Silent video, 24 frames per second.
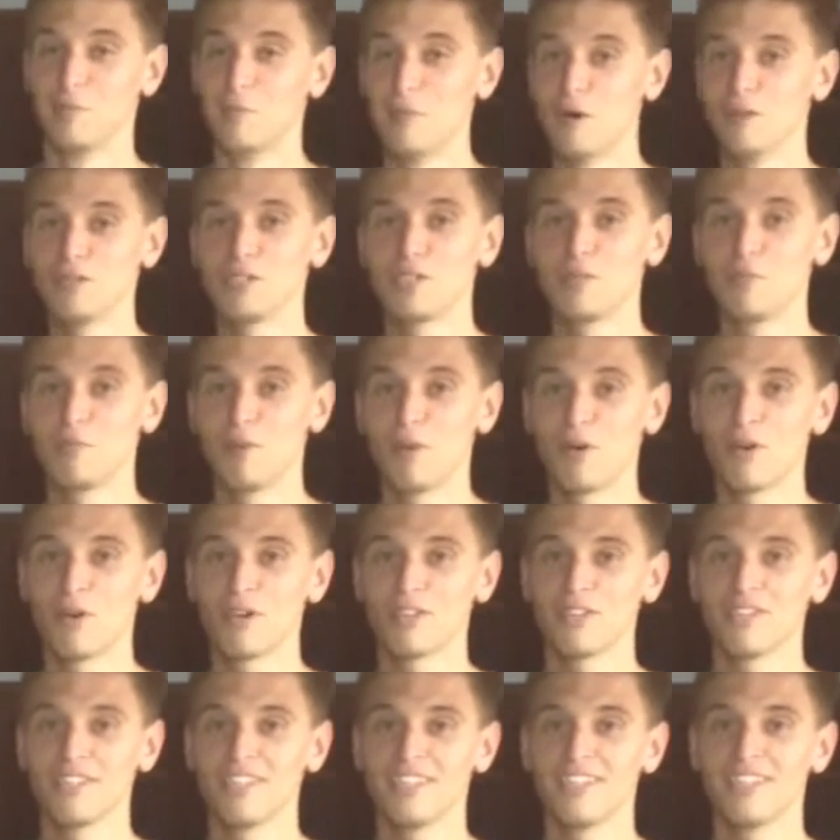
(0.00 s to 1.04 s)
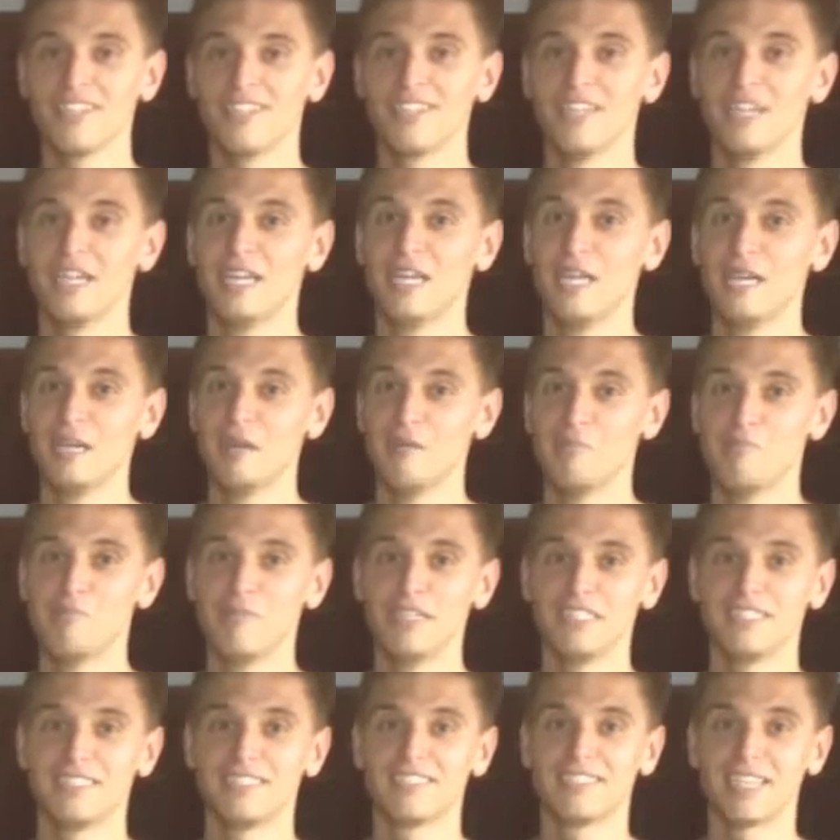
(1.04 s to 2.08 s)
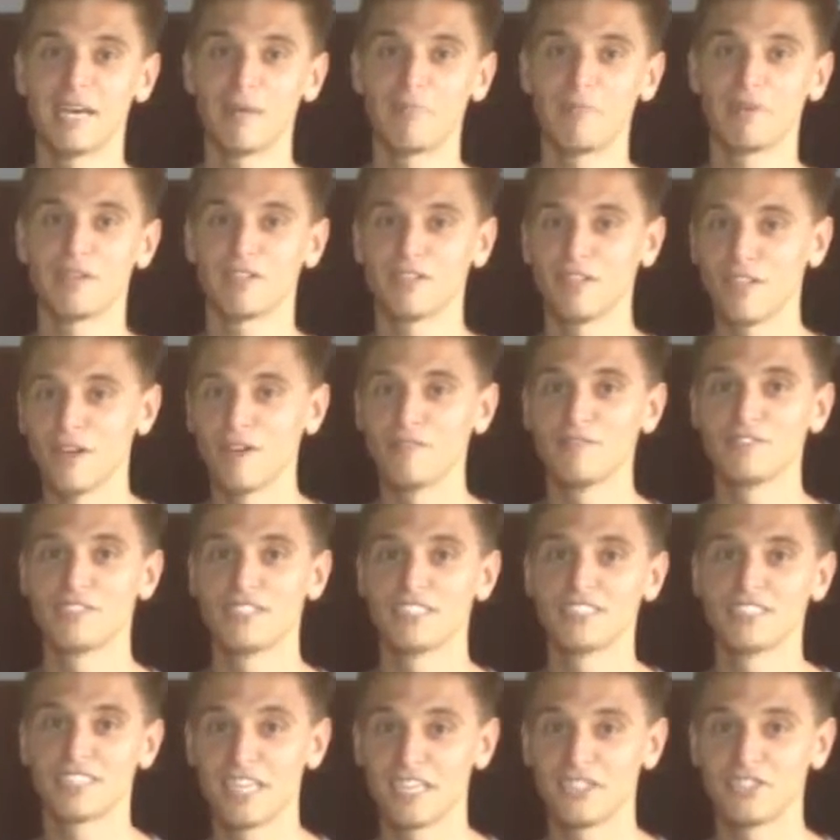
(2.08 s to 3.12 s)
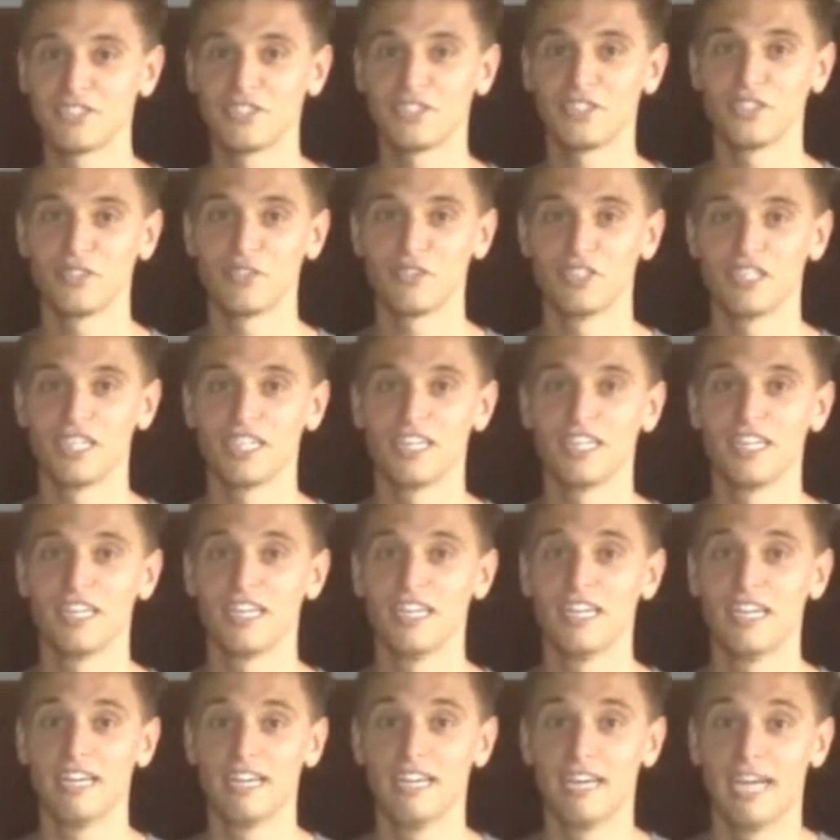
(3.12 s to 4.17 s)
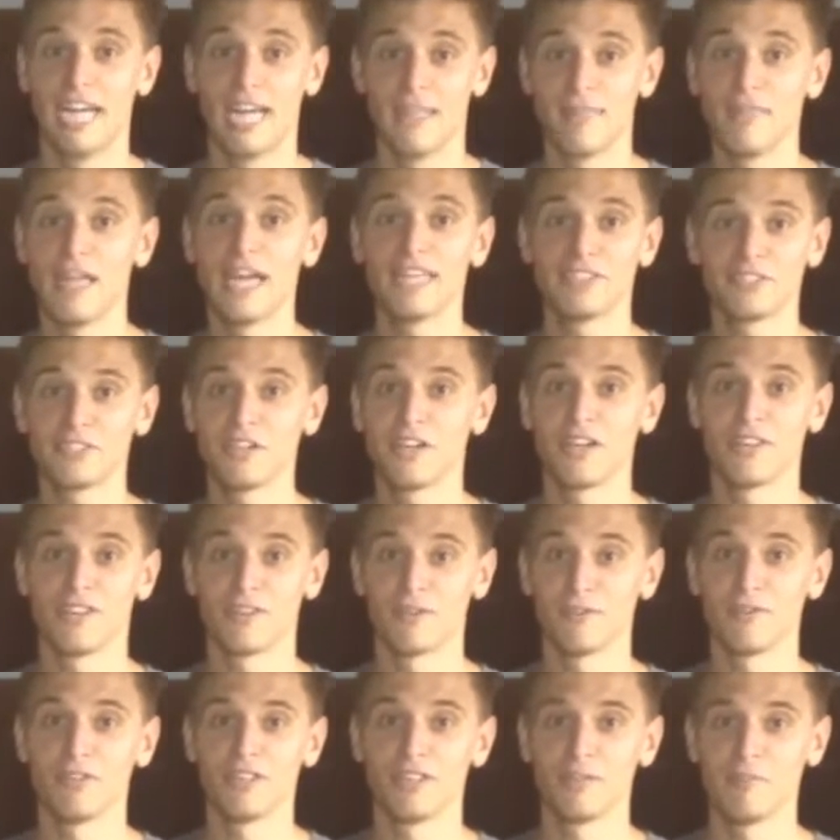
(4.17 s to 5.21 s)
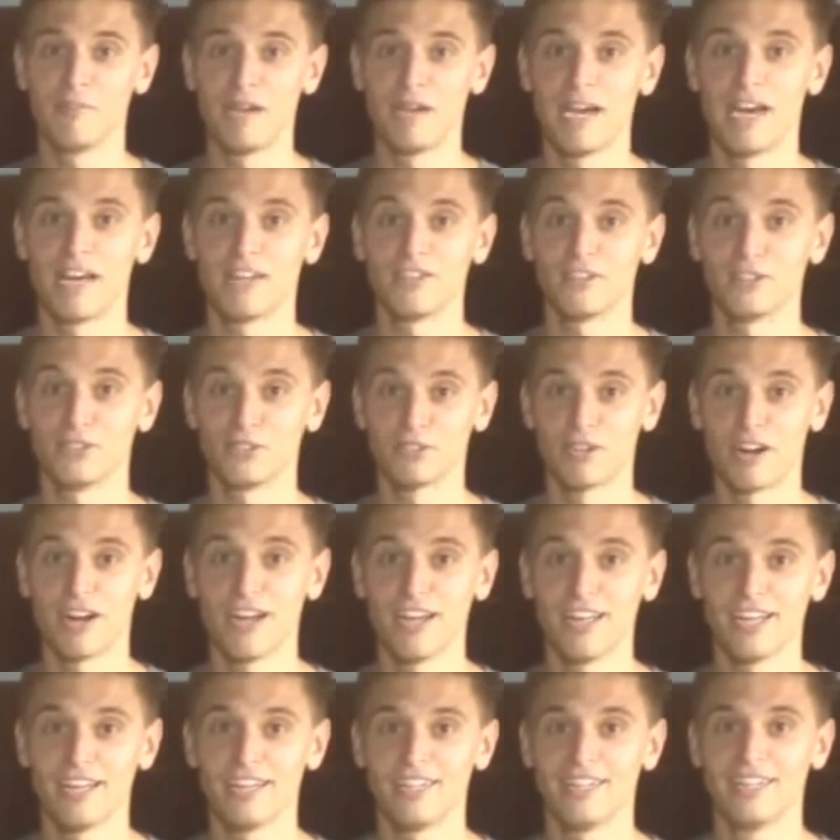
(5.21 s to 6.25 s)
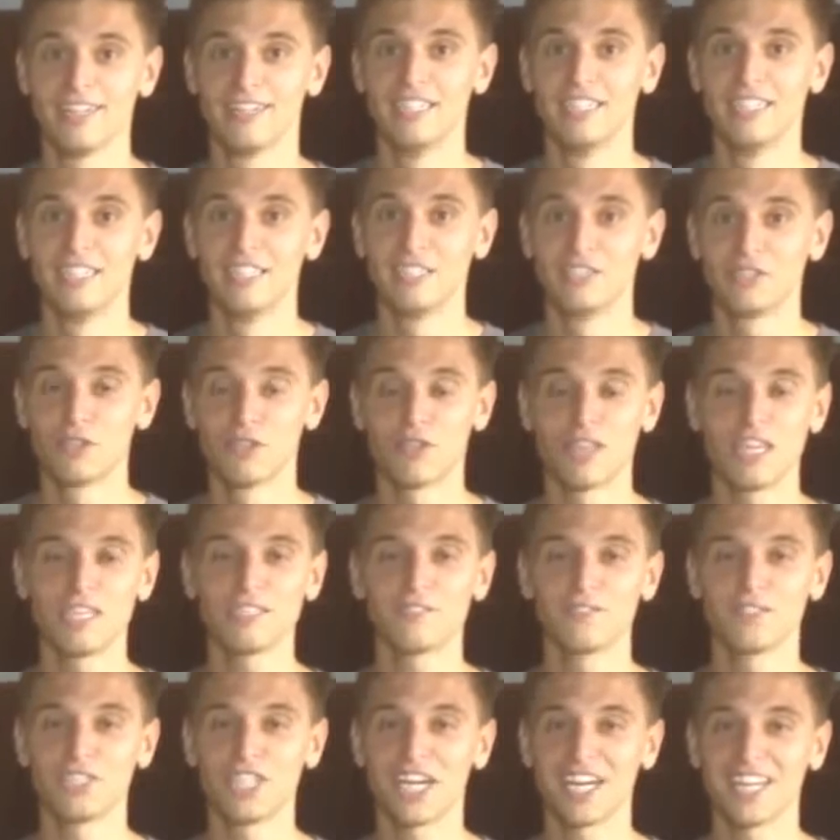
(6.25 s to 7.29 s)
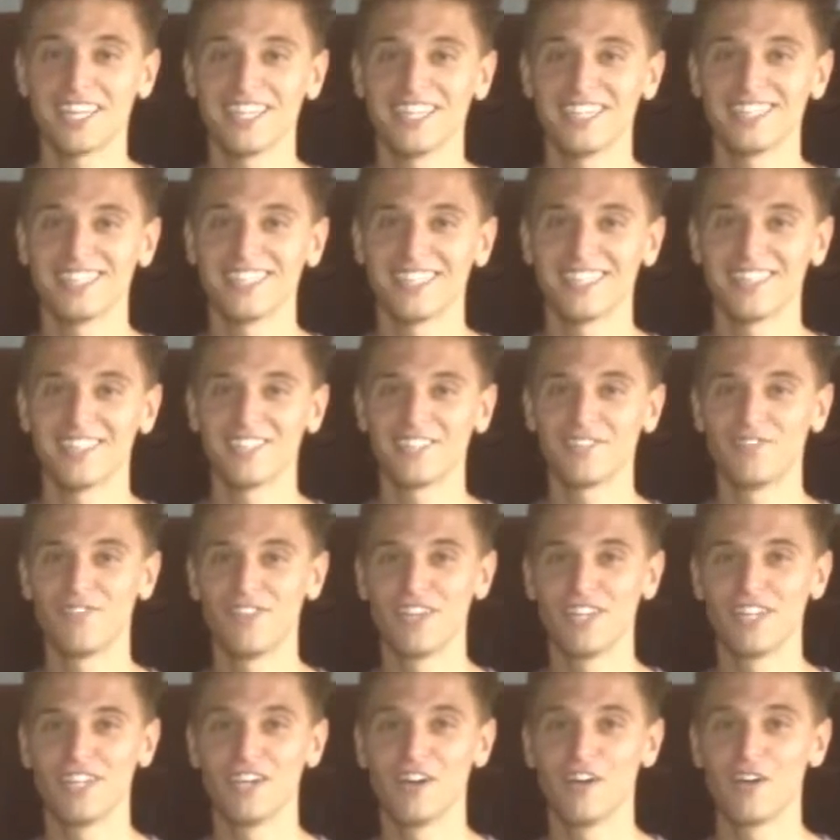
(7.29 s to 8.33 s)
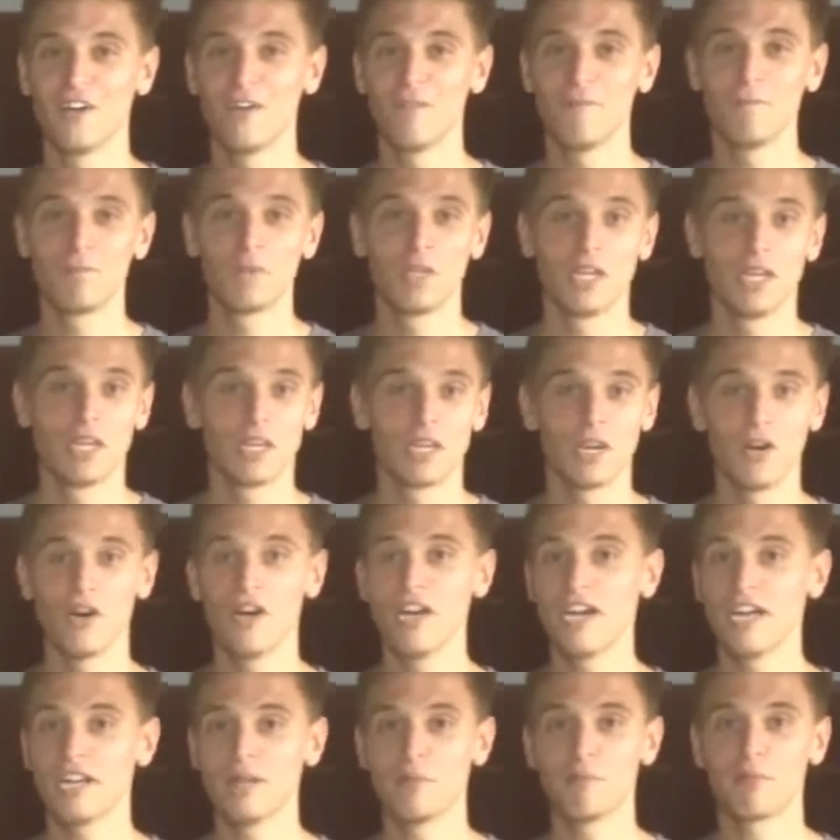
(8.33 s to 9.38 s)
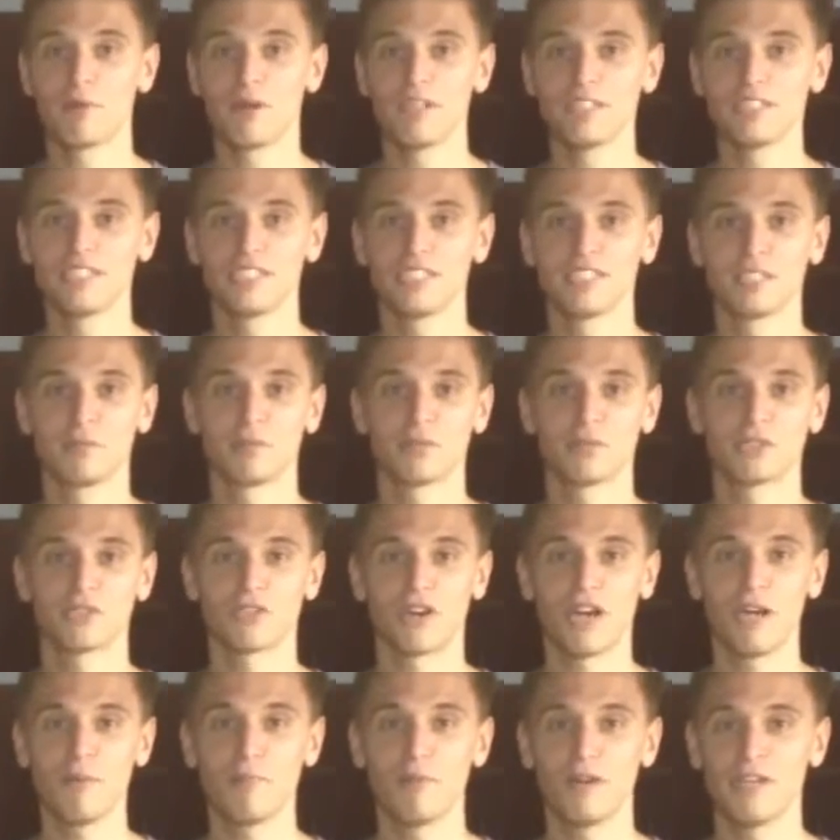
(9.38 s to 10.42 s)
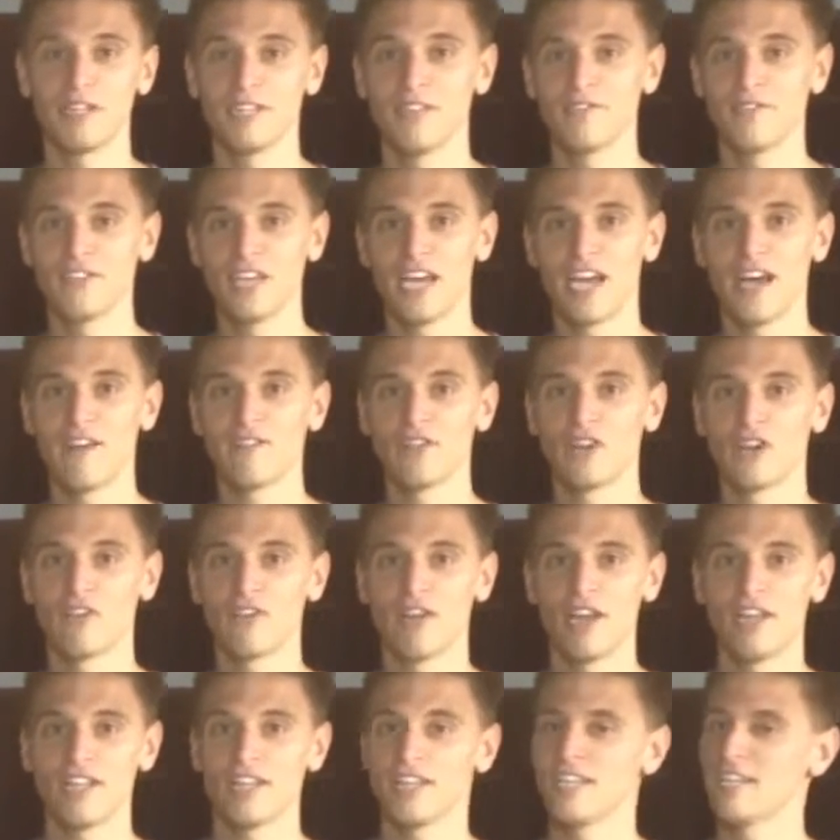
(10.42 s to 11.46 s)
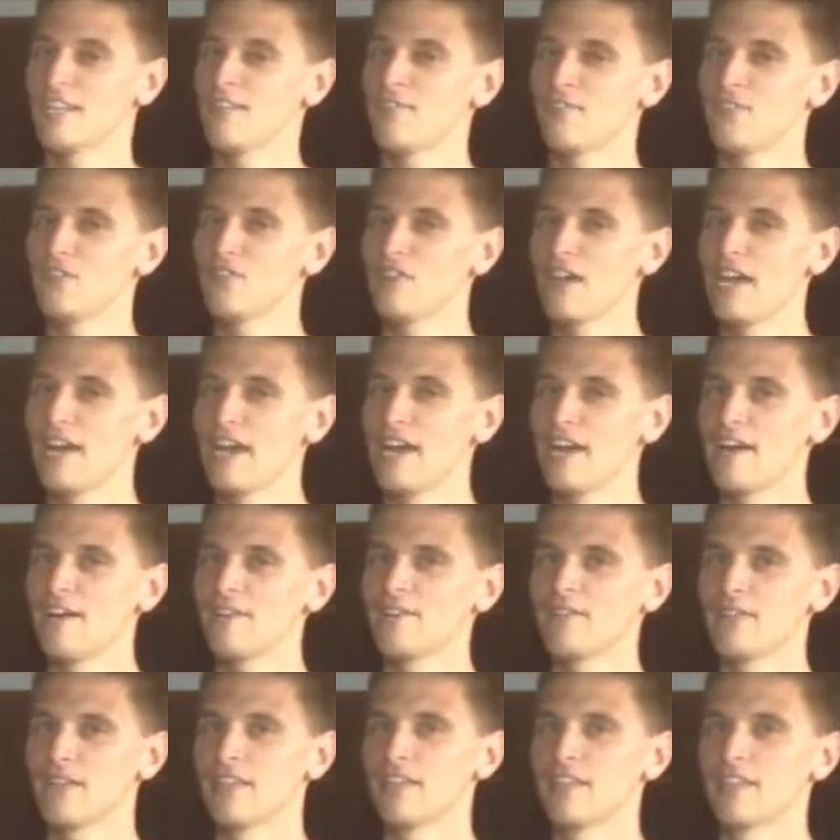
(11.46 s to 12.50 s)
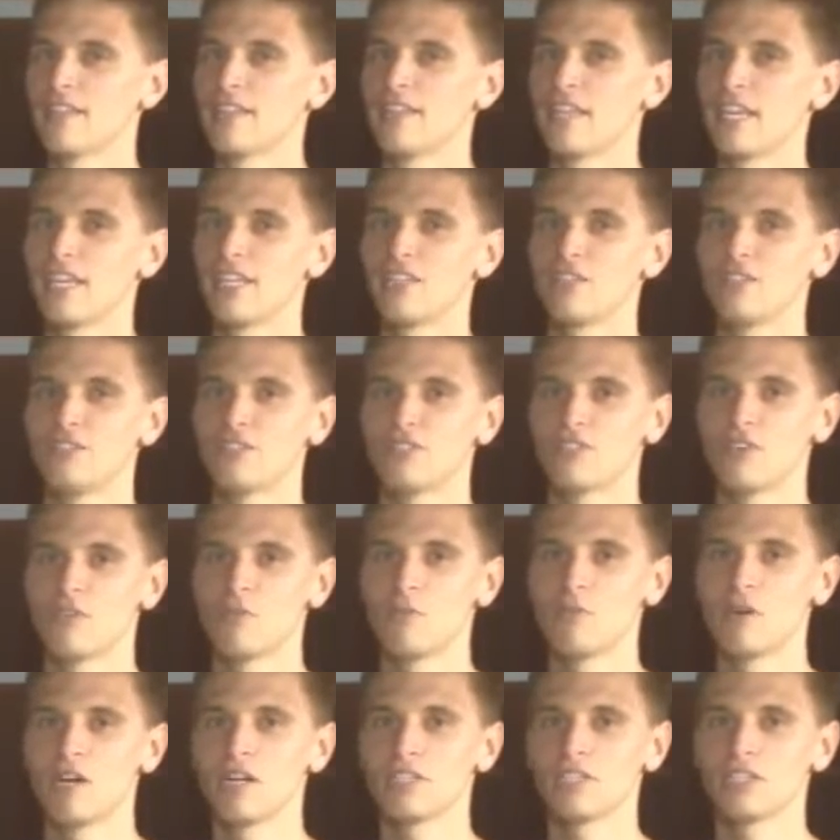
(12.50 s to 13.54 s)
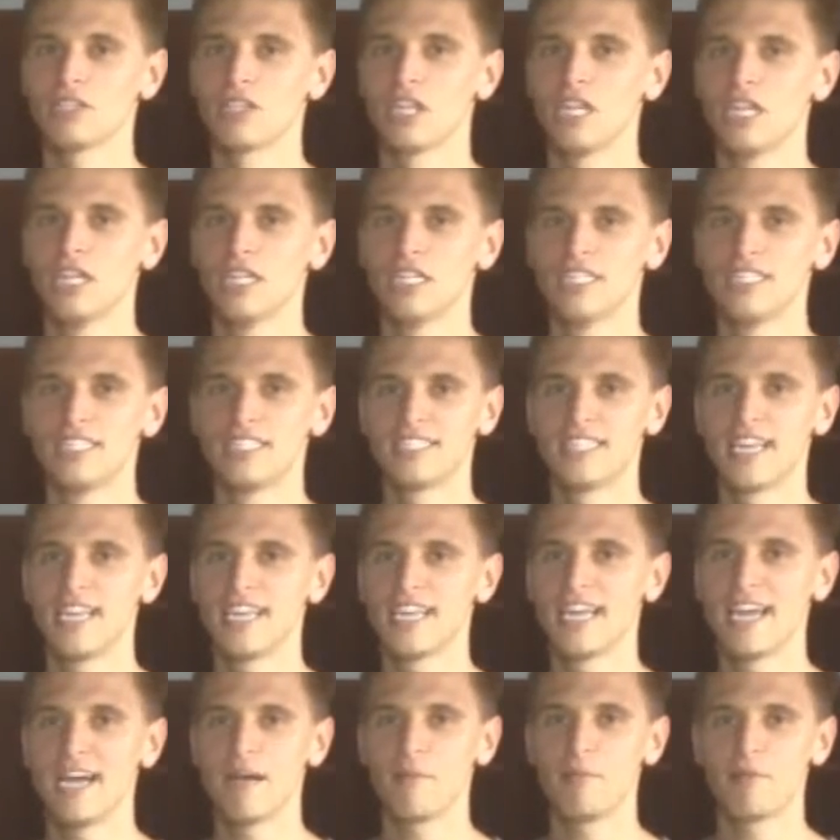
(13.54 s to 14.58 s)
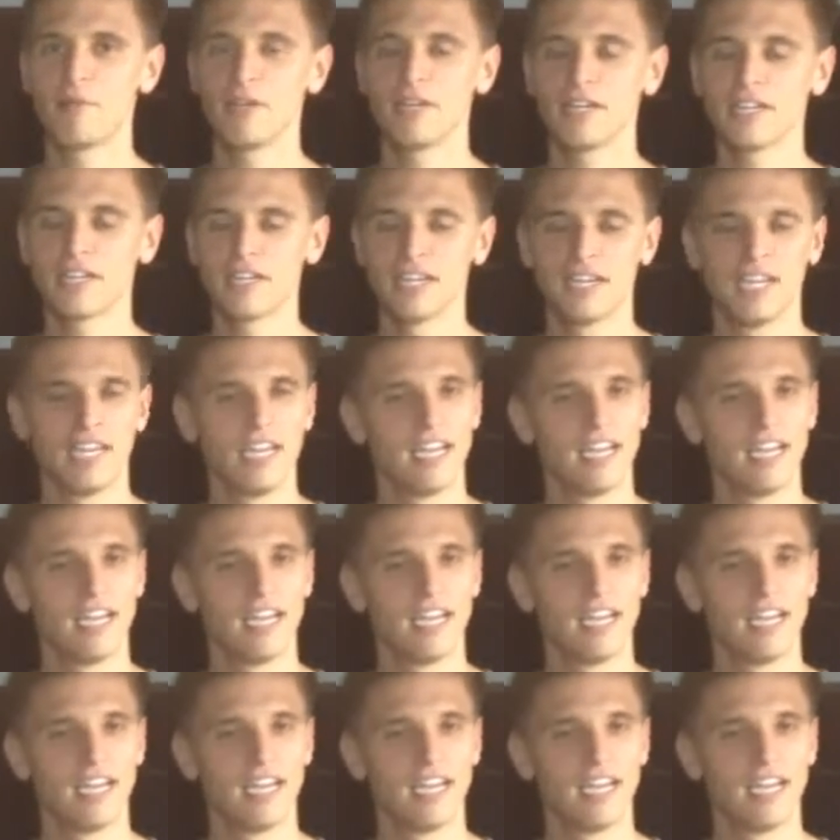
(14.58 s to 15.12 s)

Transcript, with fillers: Most importantly, Mrs. Epic loves this kitchen unit. And that's all that really matters, right? So thanks for checking into this video. Go ahead and press the subscribe button if you haven't already, and if you have, thank you so much. Stay epic,